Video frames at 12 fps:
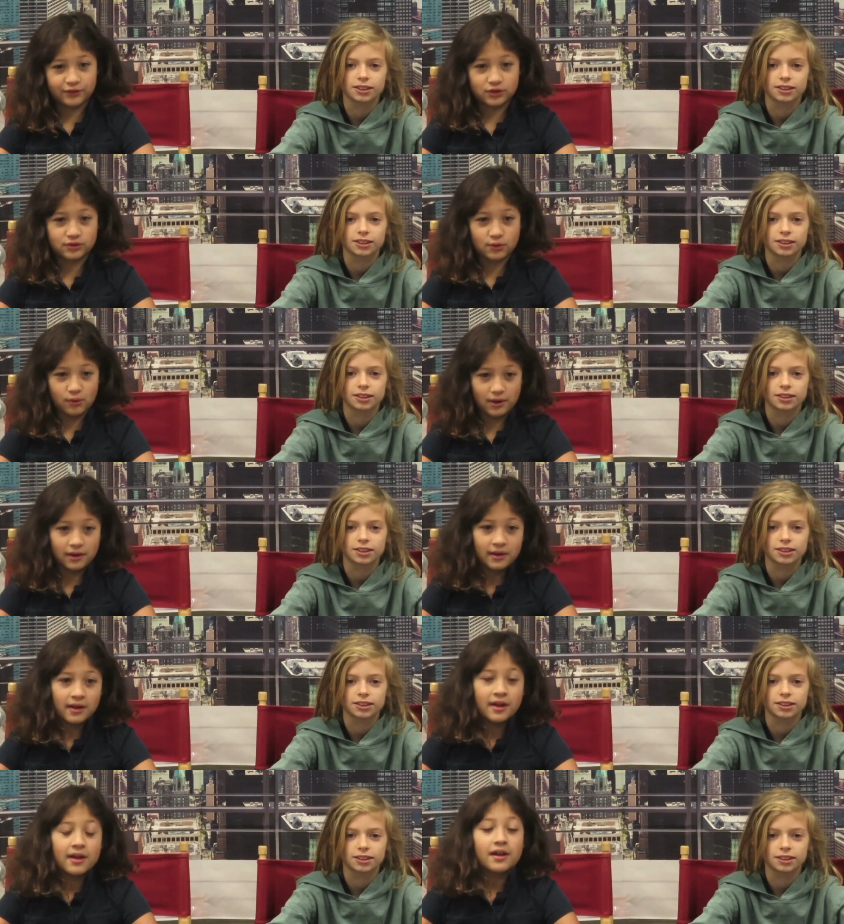Speaker 1: school.
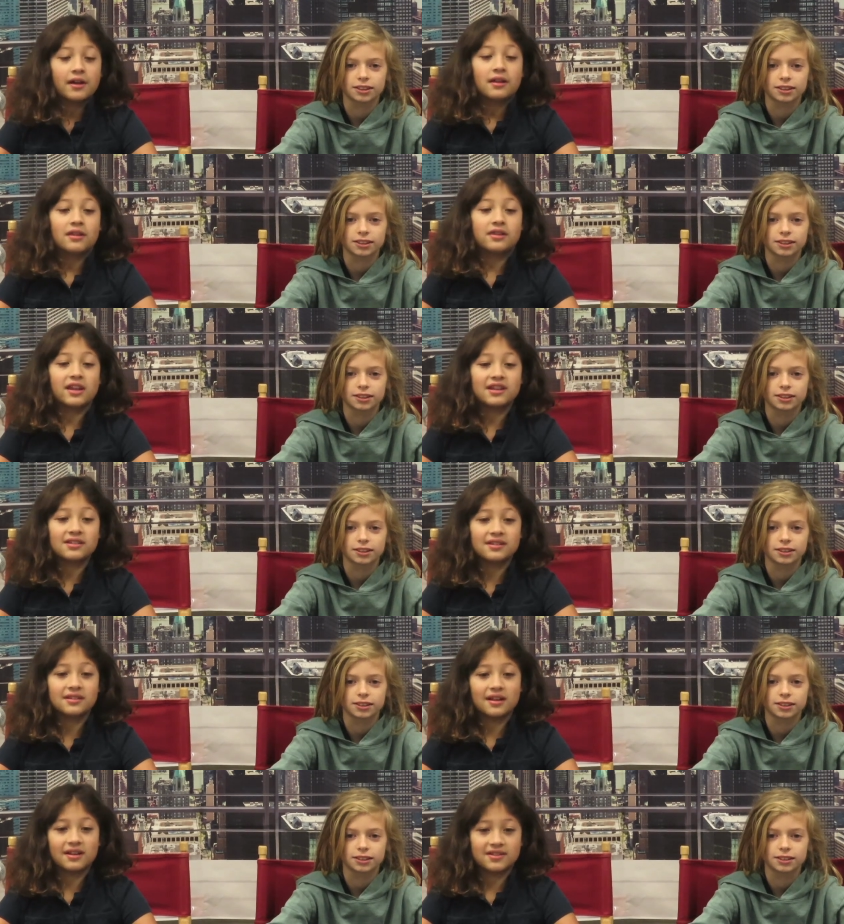This
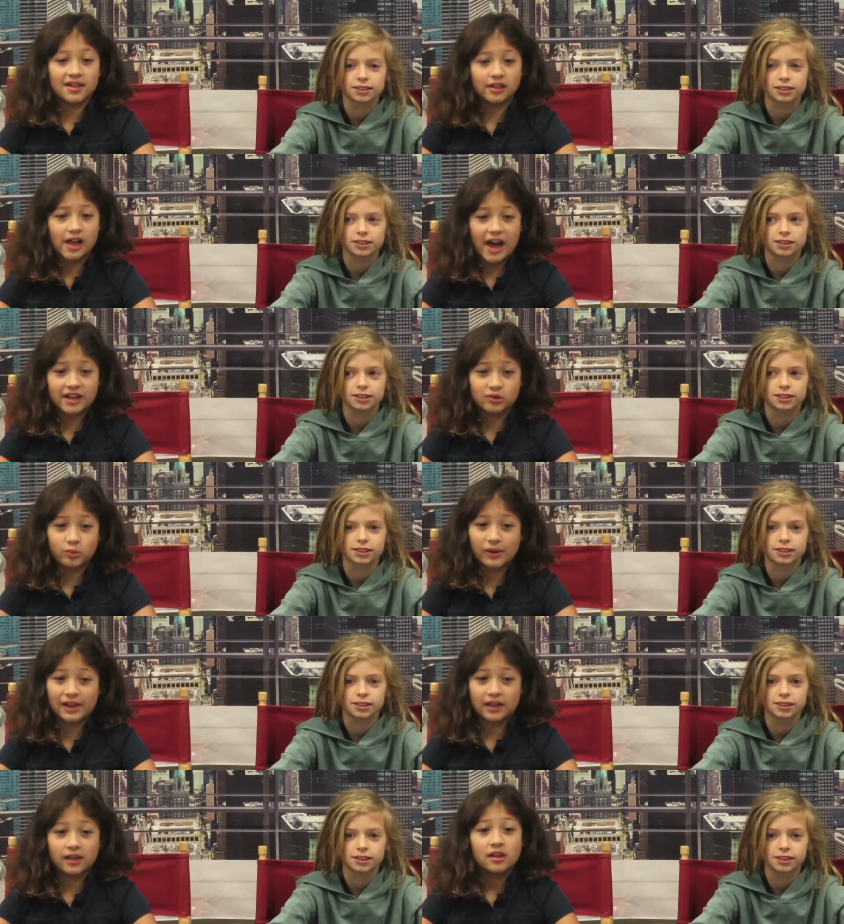is the last
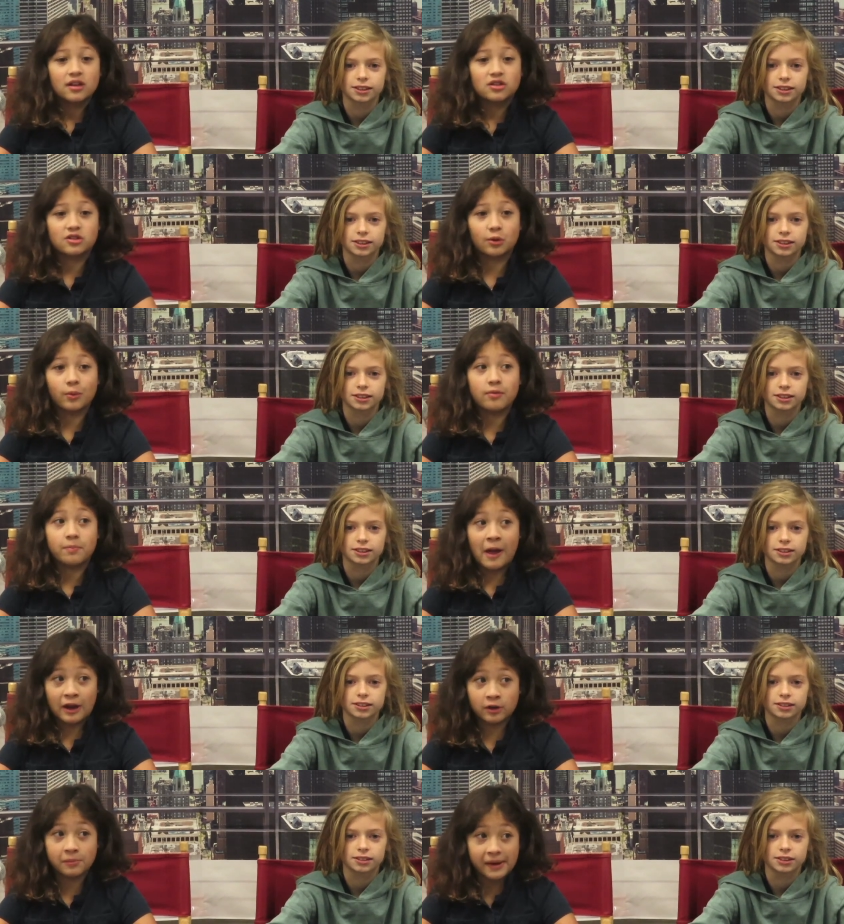week, so we
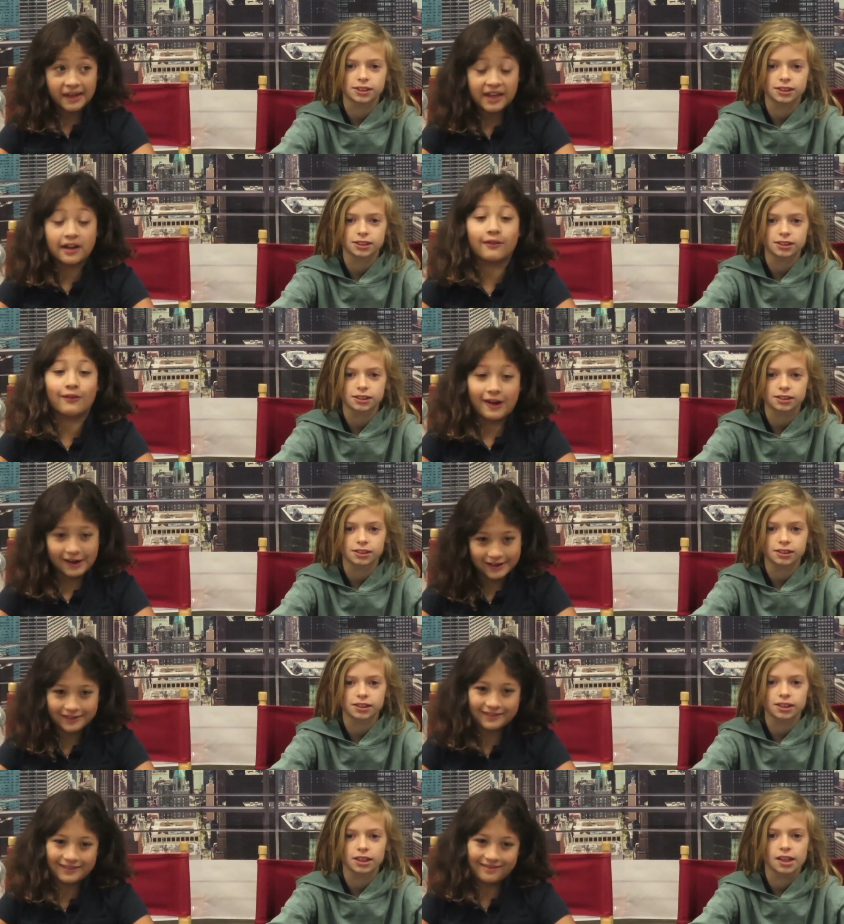better make it great.
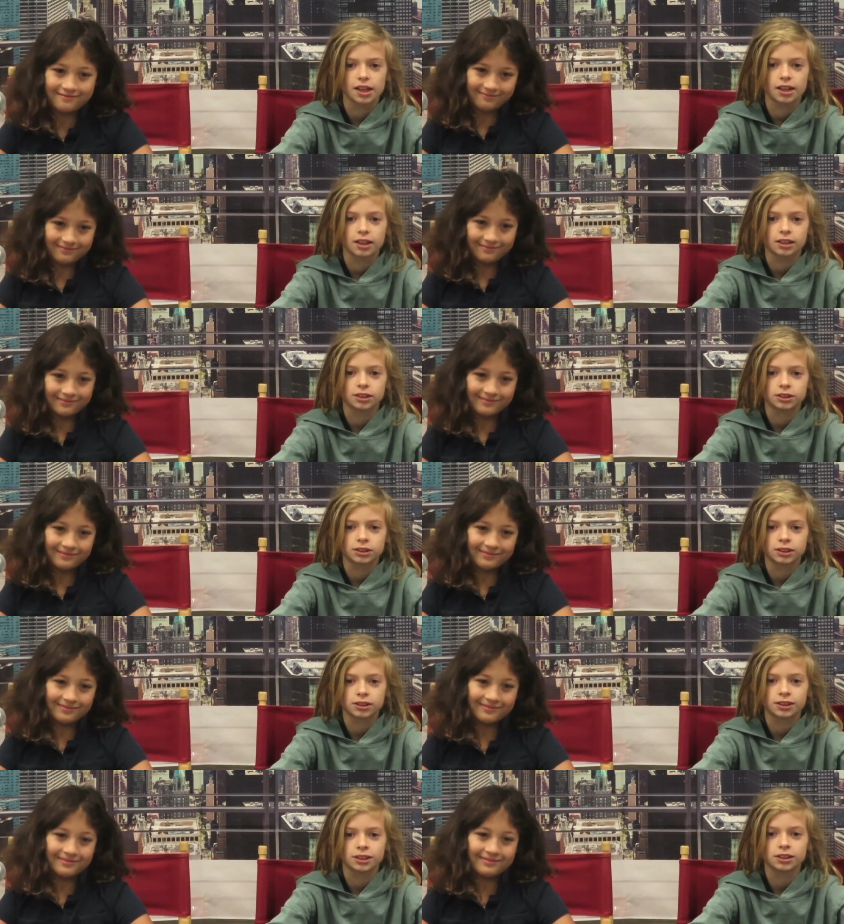
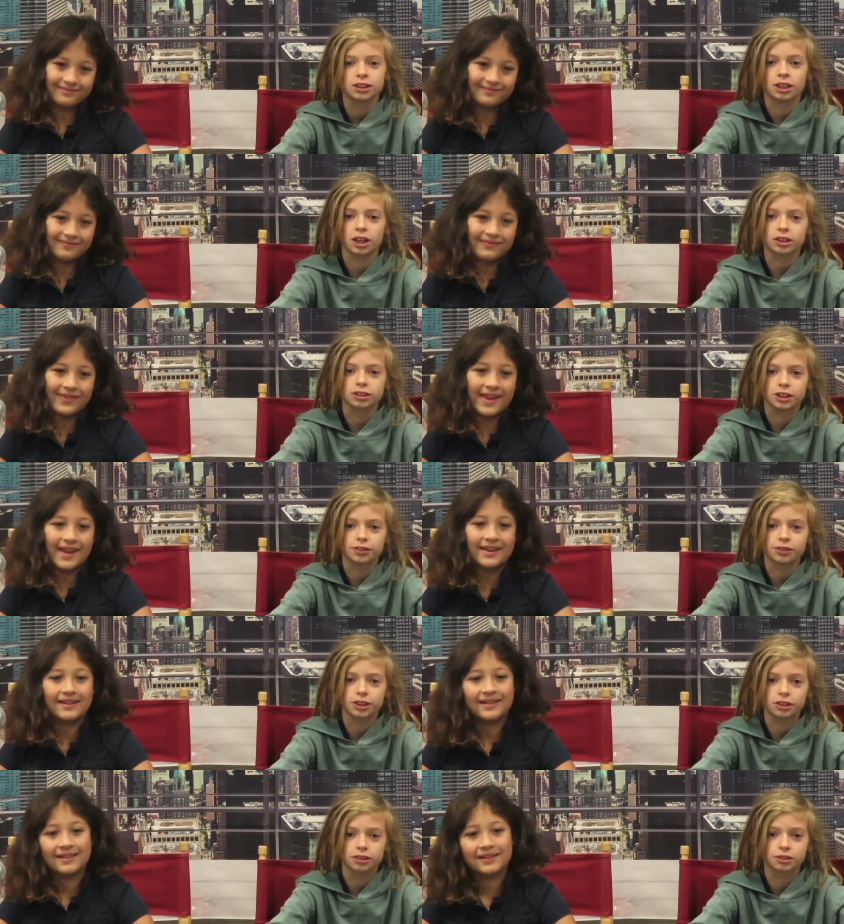
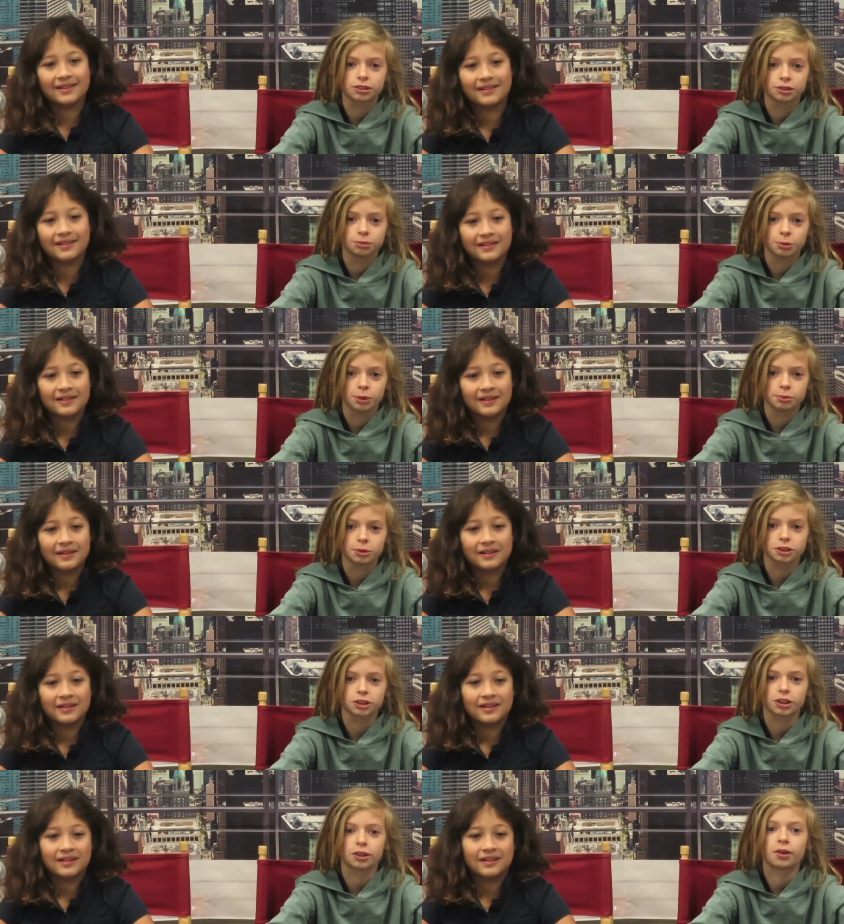
Speaker 2: TRTV crew members
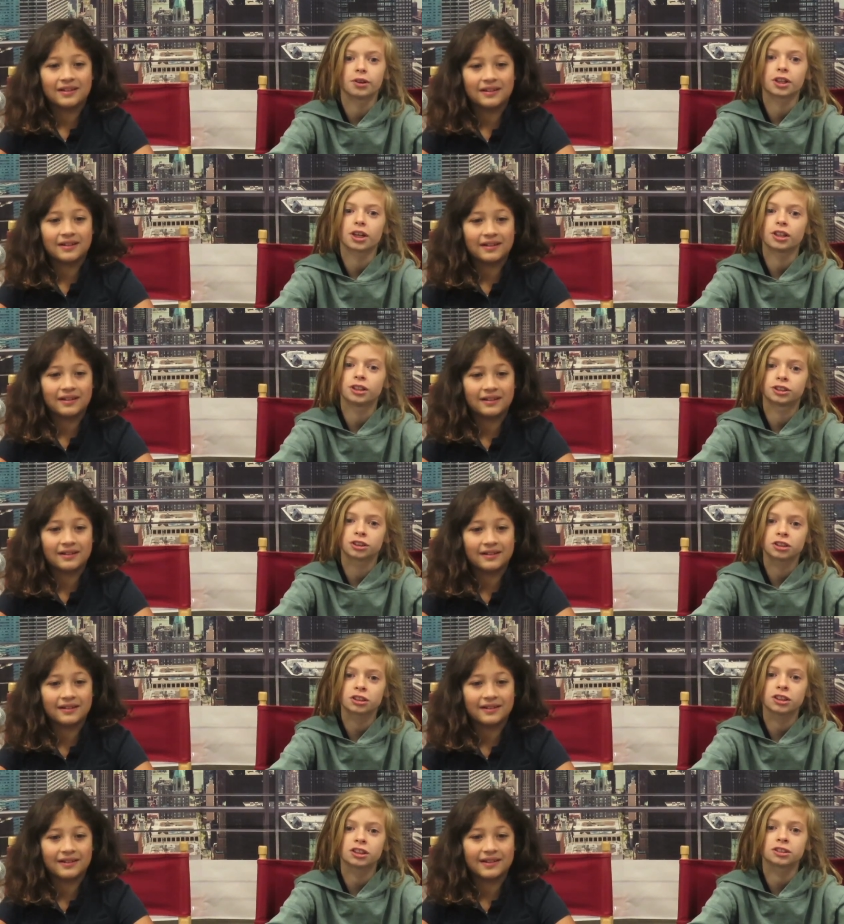are going on a
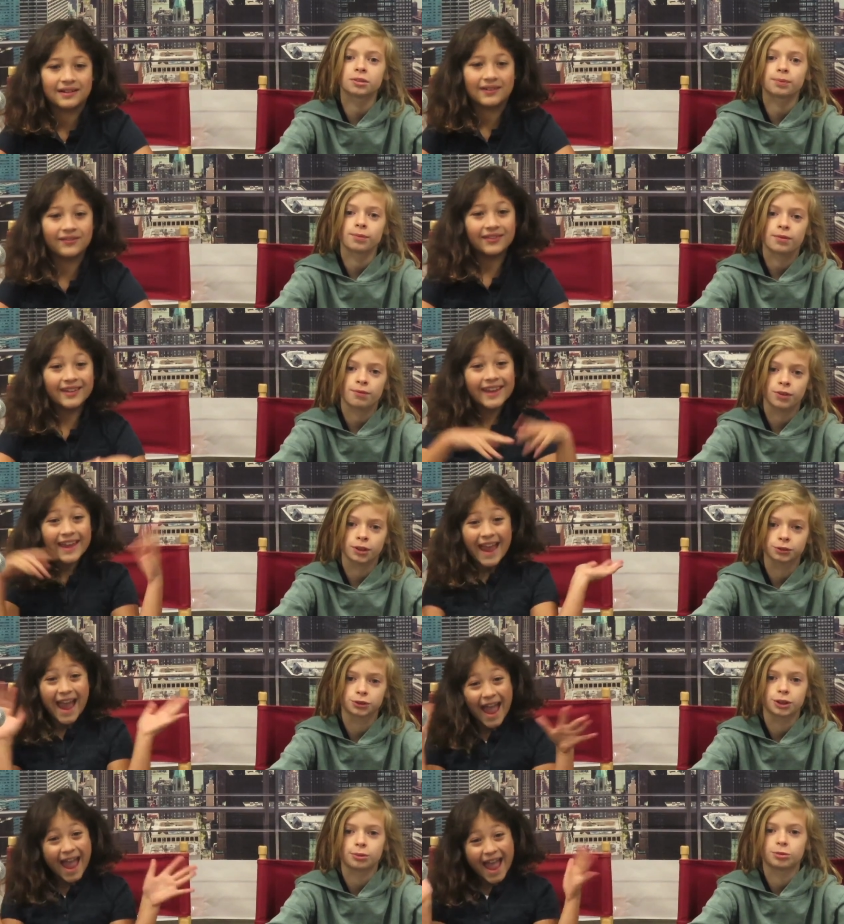journalism field
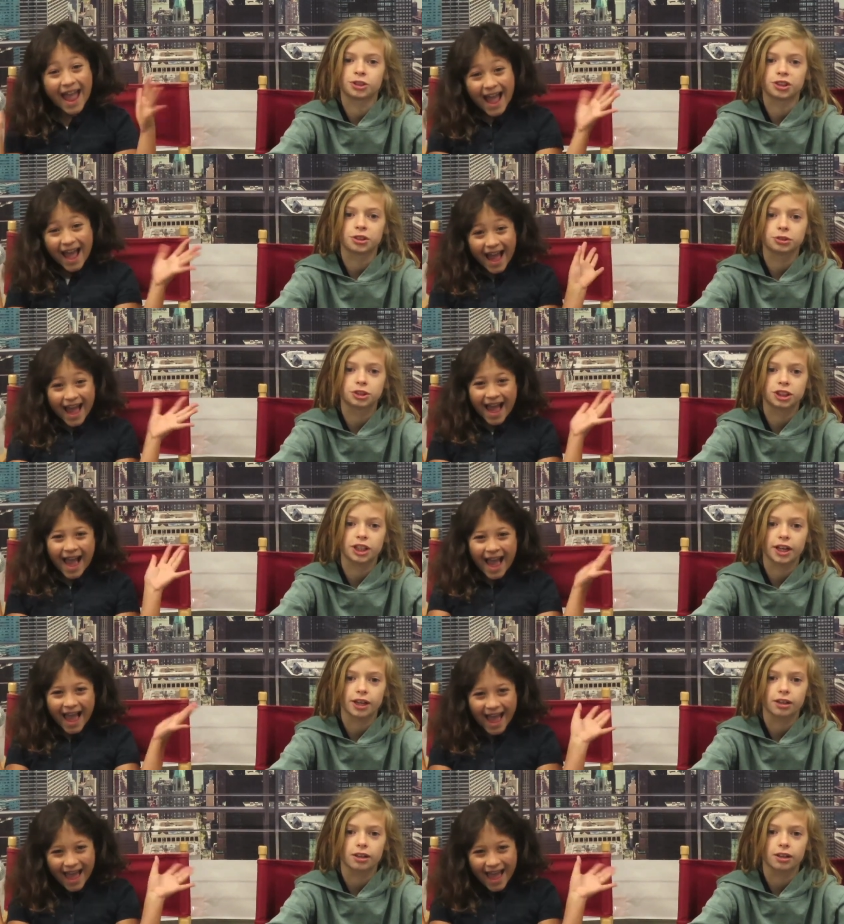trip to UGA.